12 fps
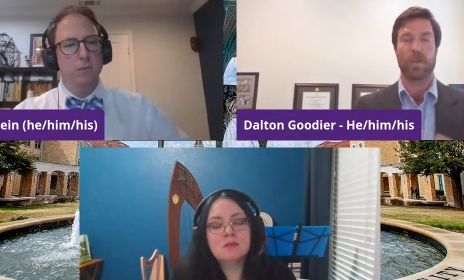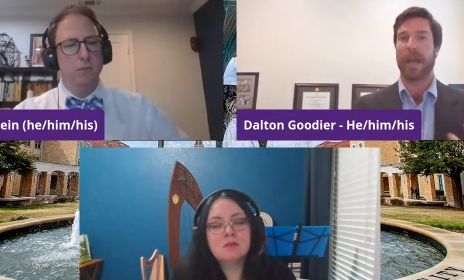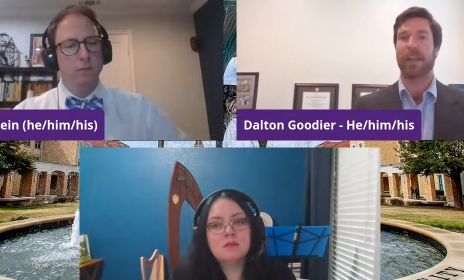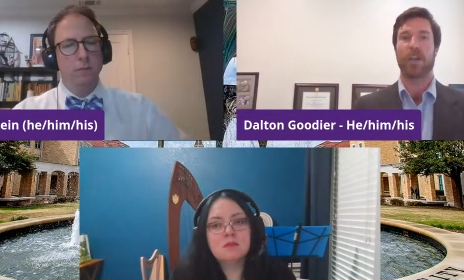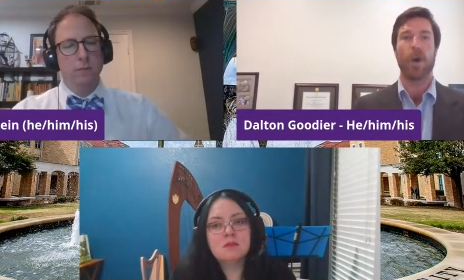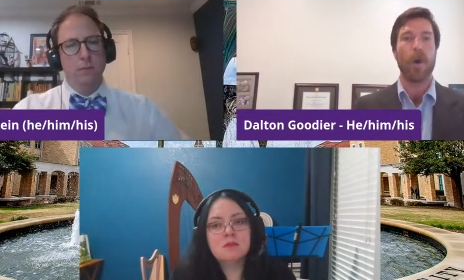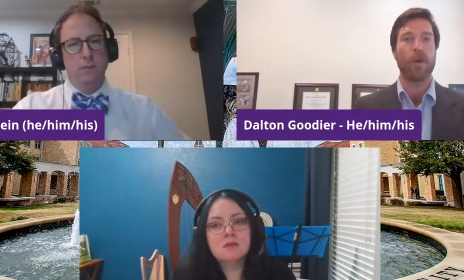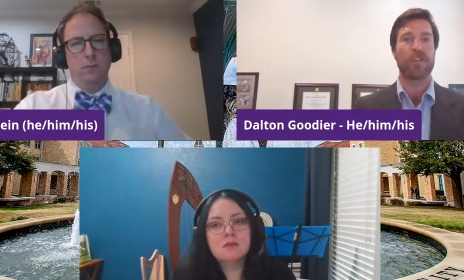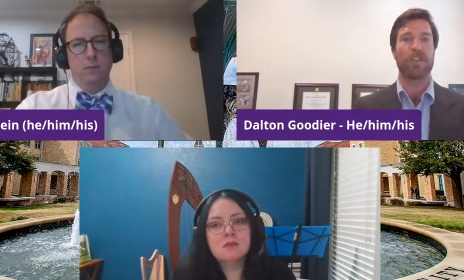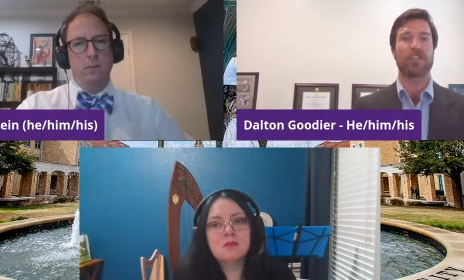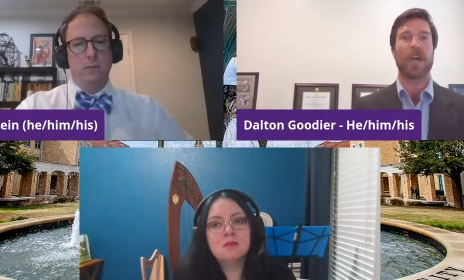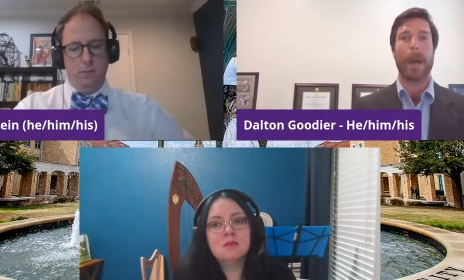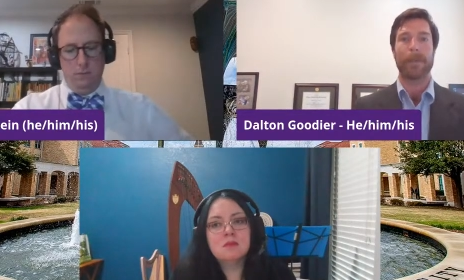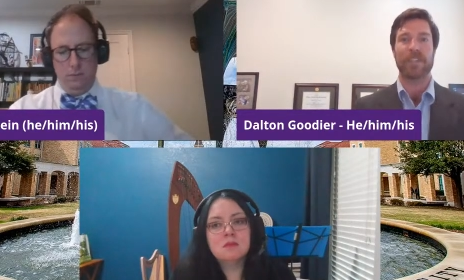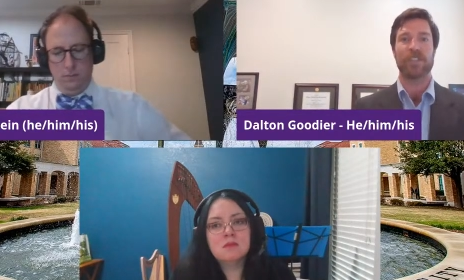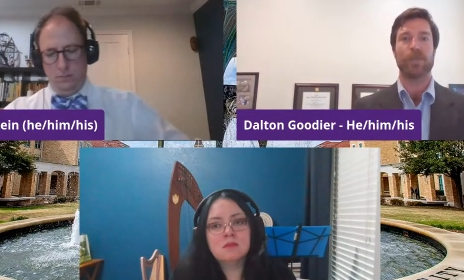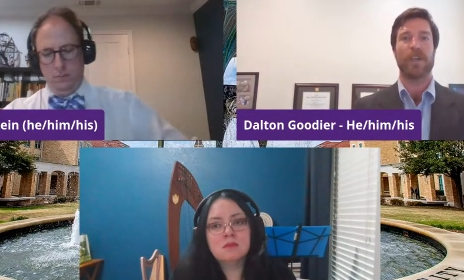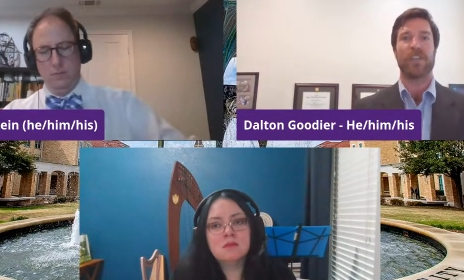Speaker 1: kind of go over those
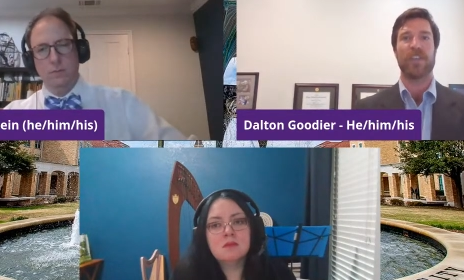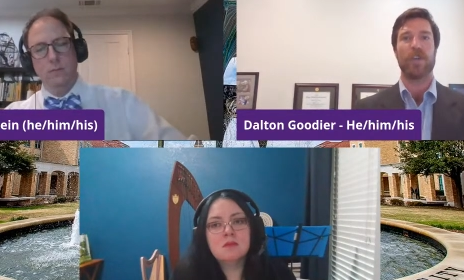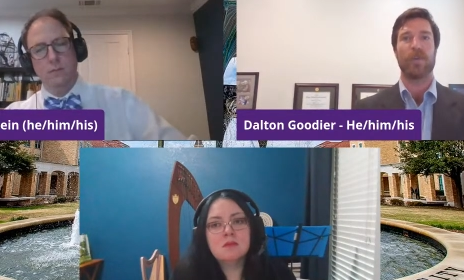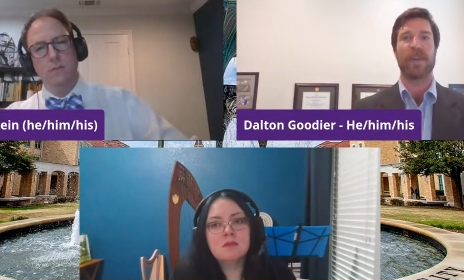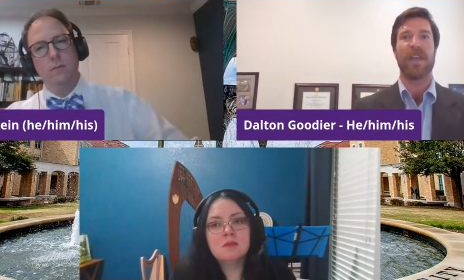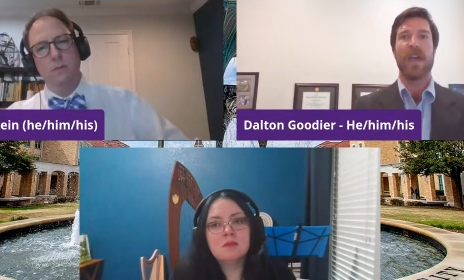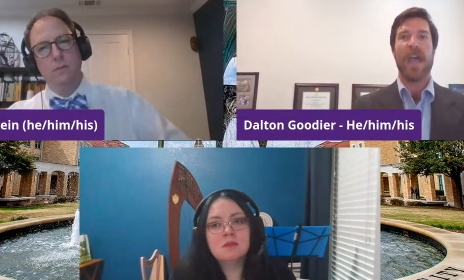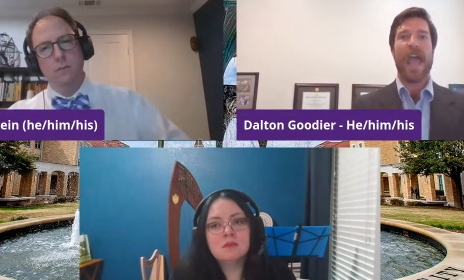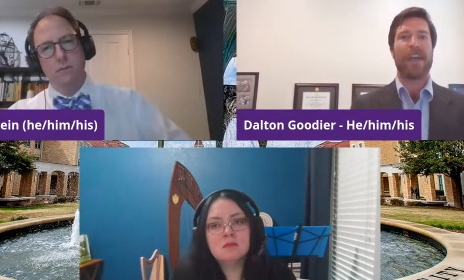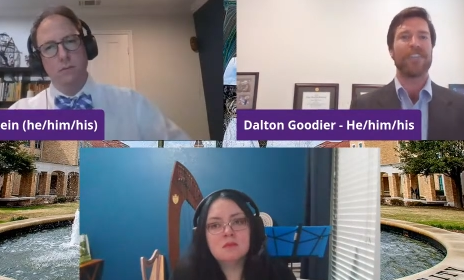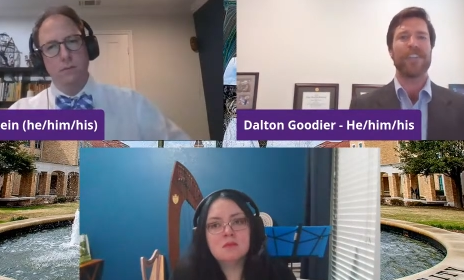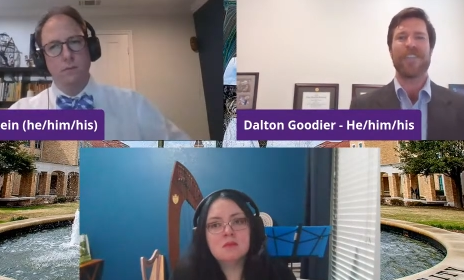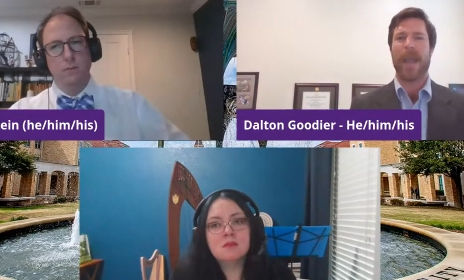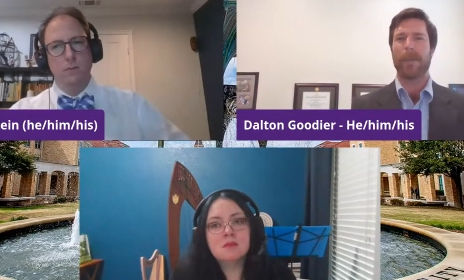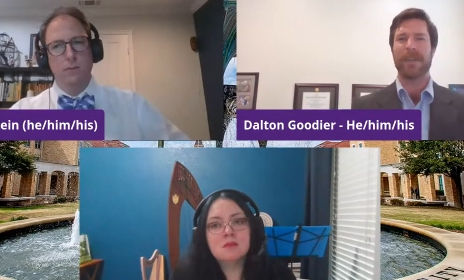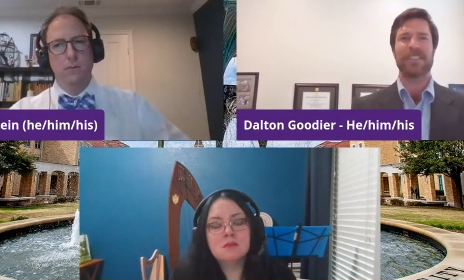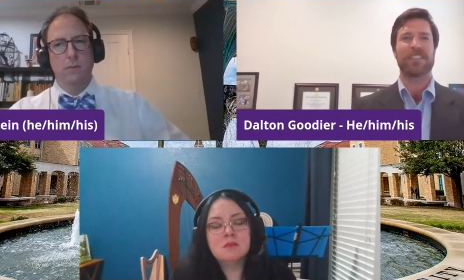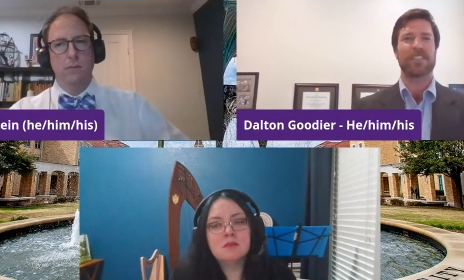options with you and every
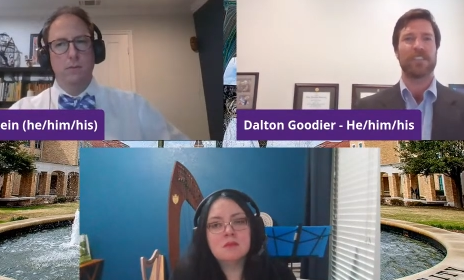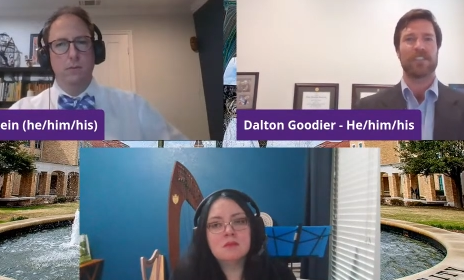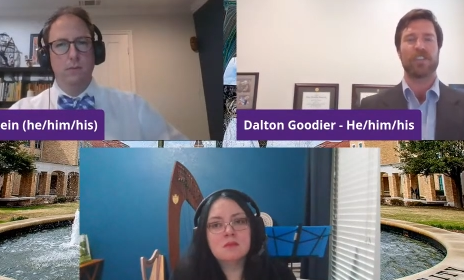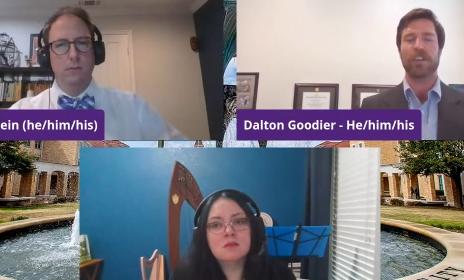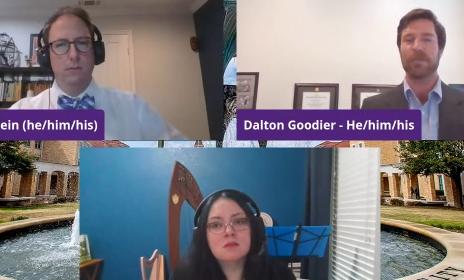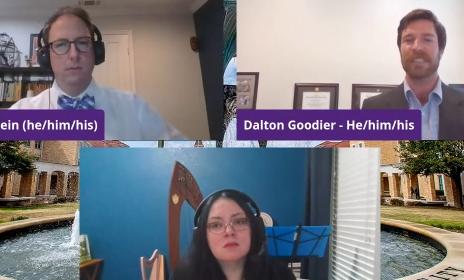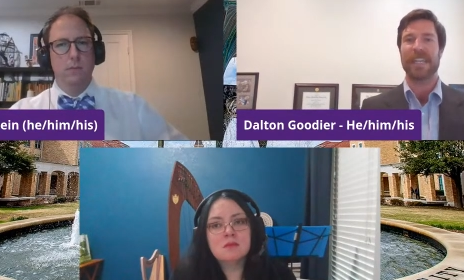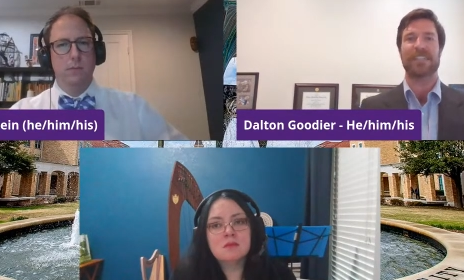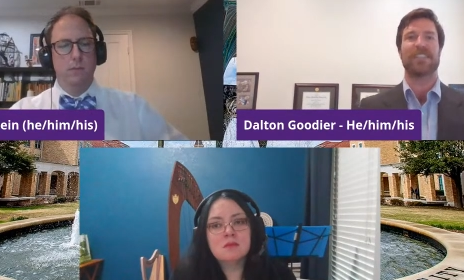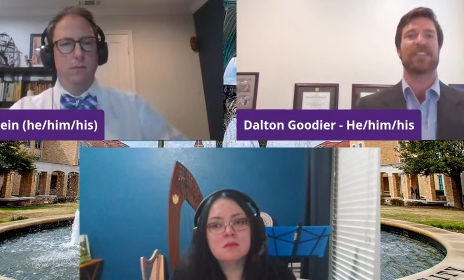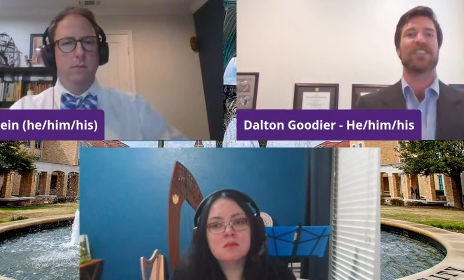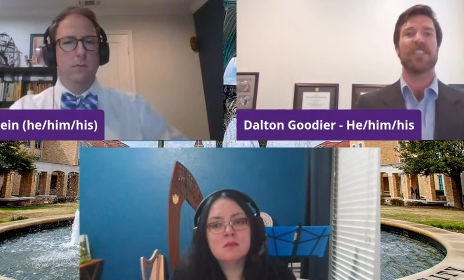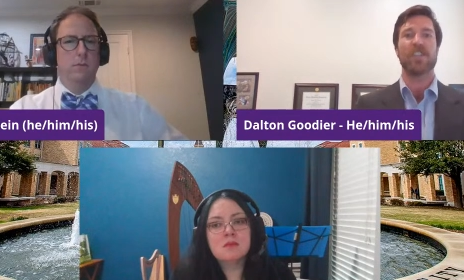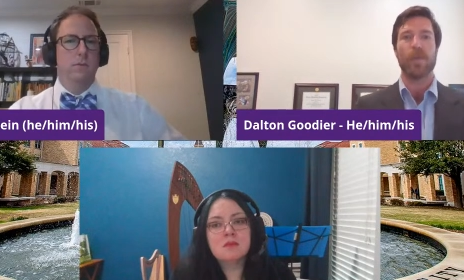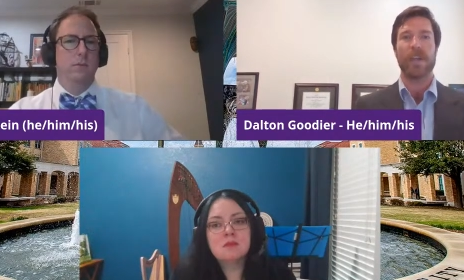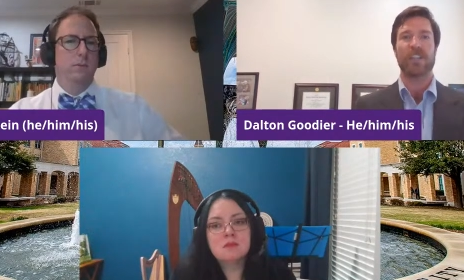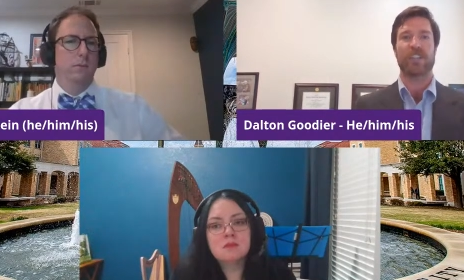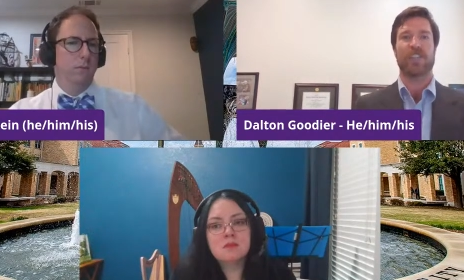family's circumstances and
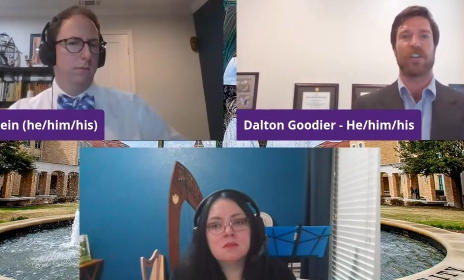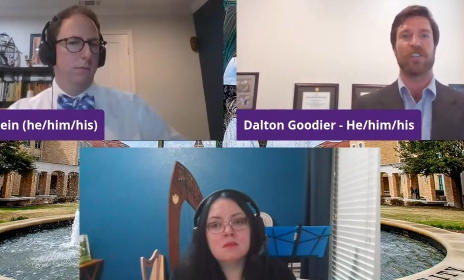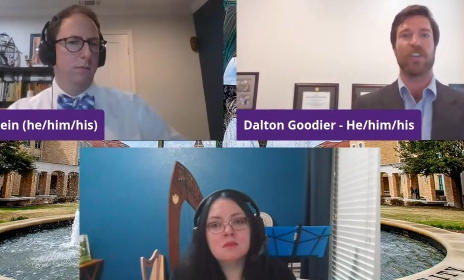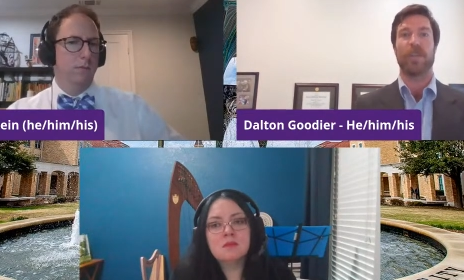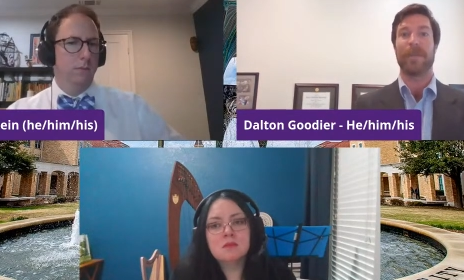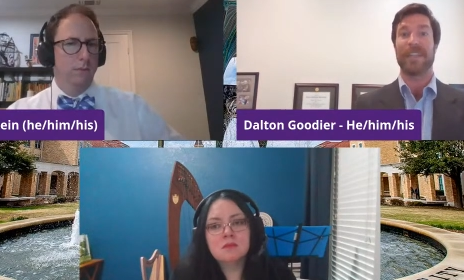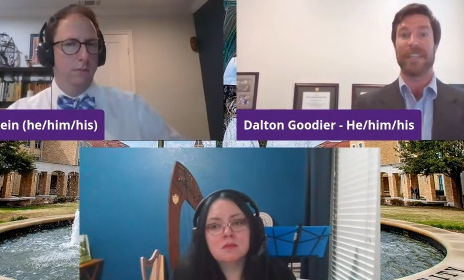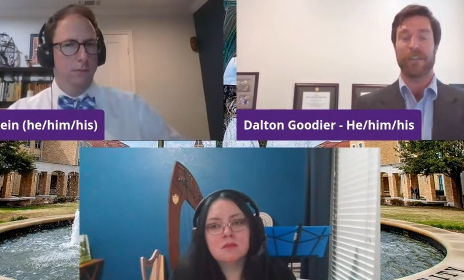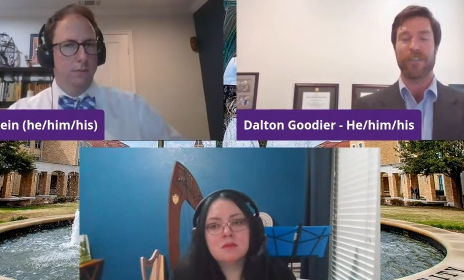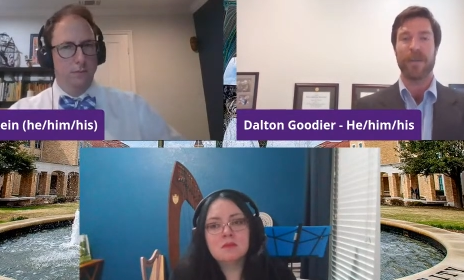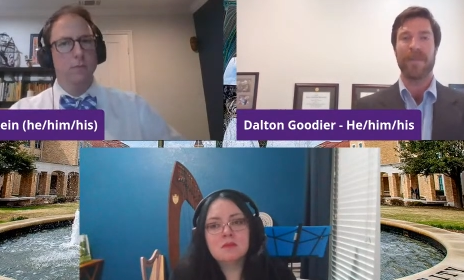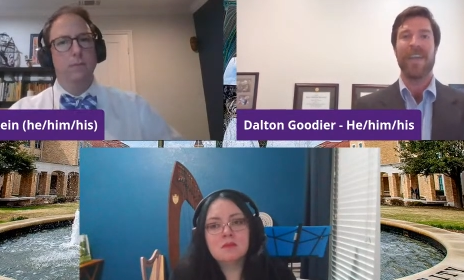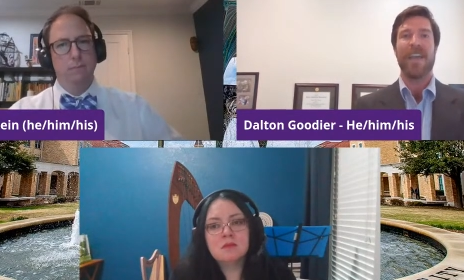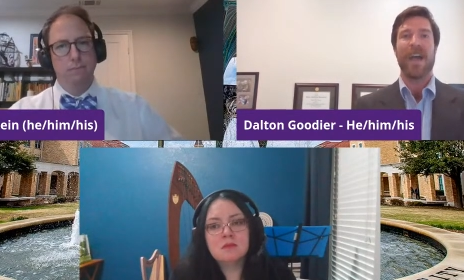situations are a little bit different